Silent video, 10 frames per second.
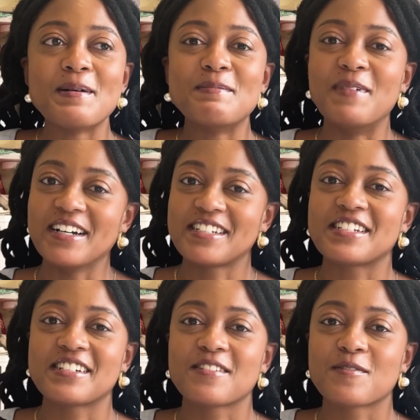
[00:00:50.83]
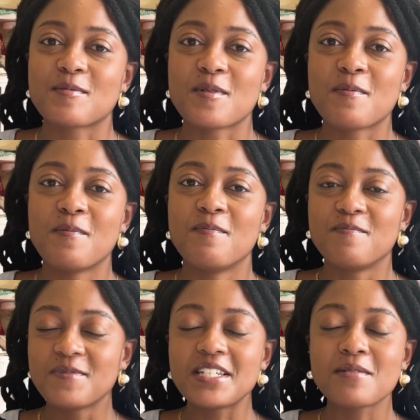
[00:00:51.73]
much. From the
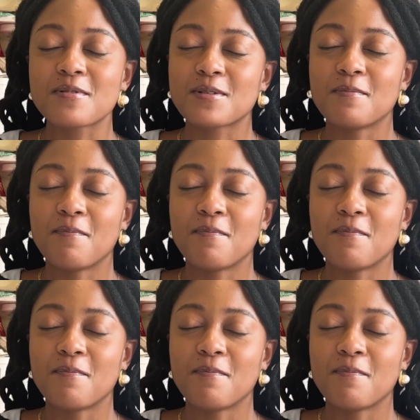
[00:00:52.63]
deepest,